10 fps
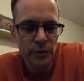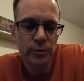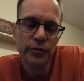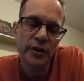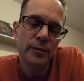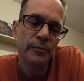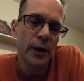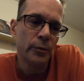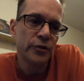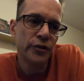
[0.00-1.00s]
there were some
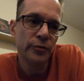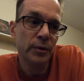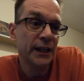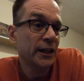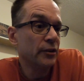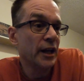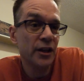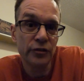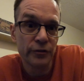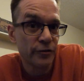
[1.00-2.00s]
that were just plain out
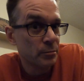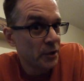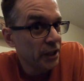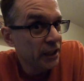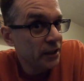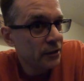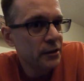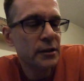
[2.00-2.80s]
asking for money.